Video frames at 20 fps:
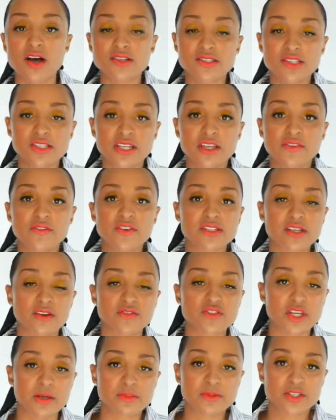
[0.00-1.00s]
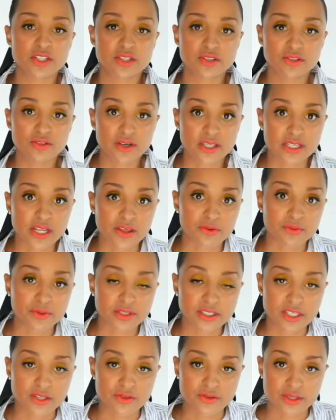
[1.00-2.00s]
Also to give yourself shape too, another
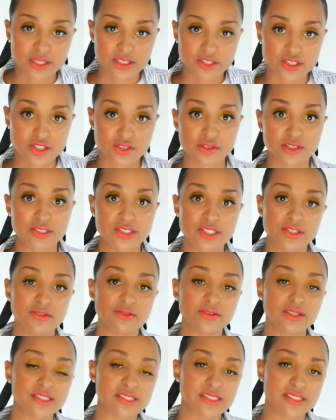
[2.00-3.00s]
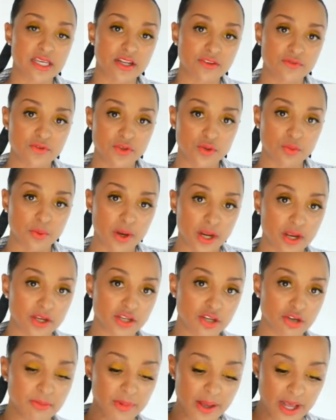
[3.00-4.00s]
really cute thing that you can do instead of you wearing
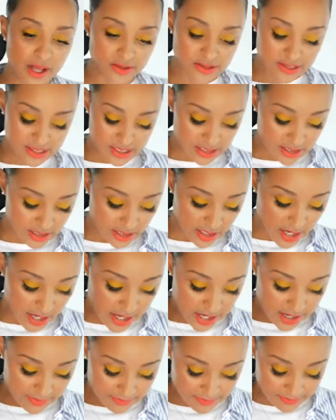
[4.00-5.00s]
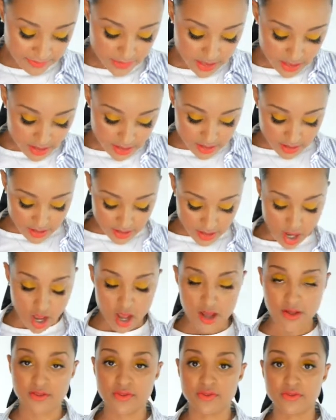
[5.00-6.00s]
your belt um,
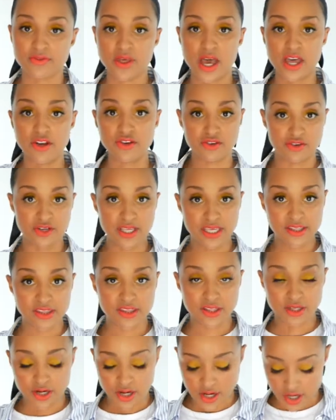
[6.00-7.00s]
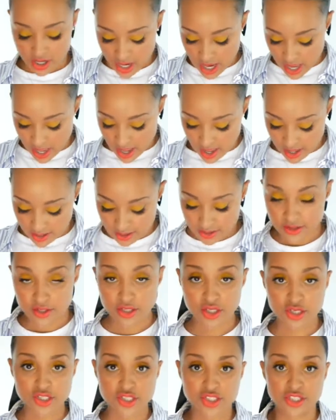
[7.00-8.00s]
um, underneath your, uh,
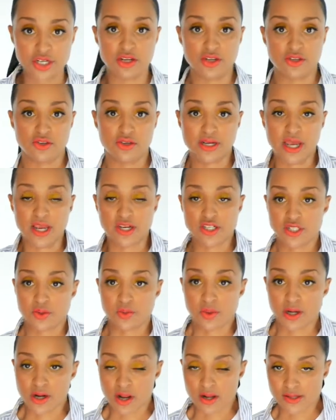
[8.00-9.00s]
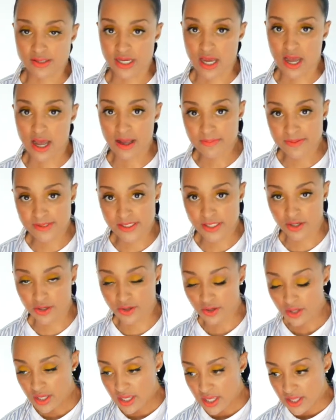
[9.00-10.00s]
your shirt, you can actually wear it on top.
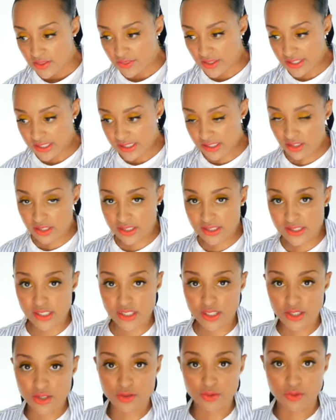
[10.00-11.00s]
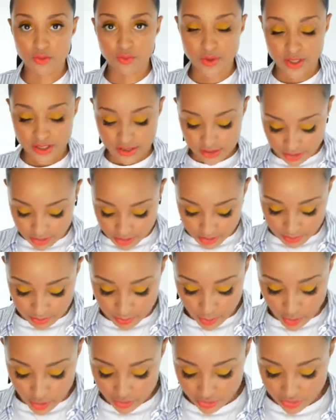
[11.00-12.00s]
So this look is cute with
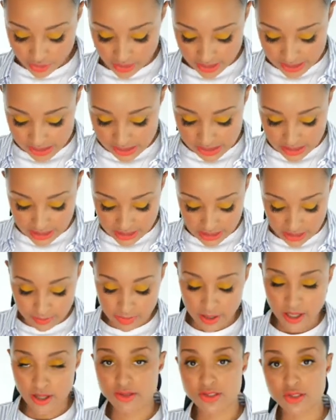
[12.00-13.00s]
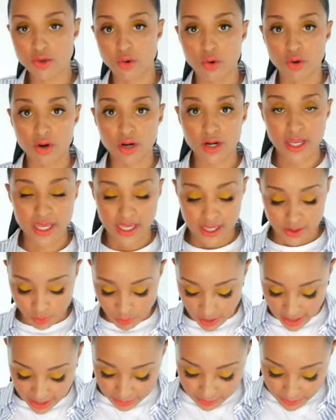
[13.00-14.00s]
both a skinny belt or a
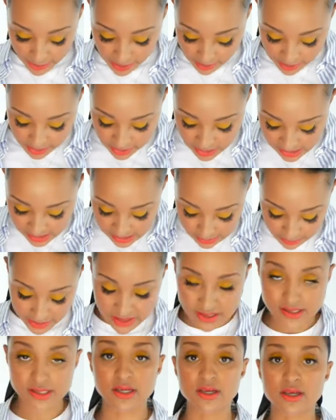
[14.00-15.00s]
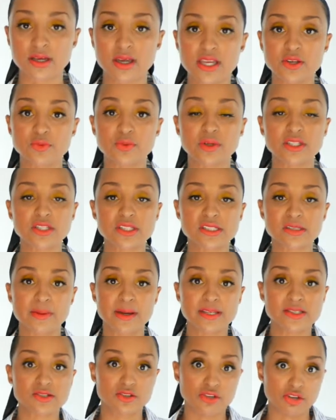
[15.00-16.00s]
wide belt. It just depends on, it really just
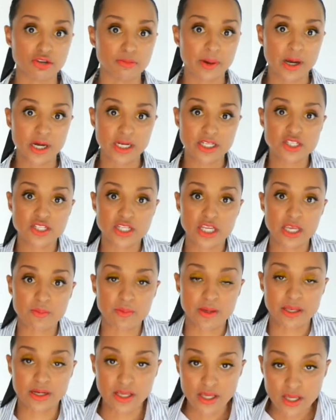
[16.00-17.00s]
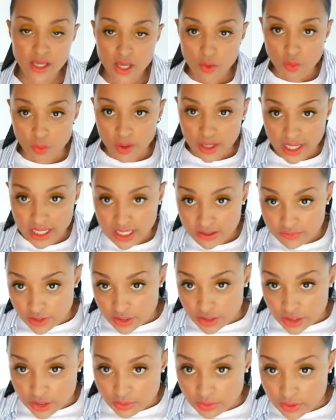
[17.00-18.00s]
depends on your body shape and what kind of
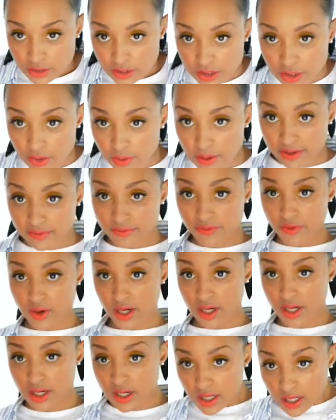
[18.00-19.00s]
look you're really going for.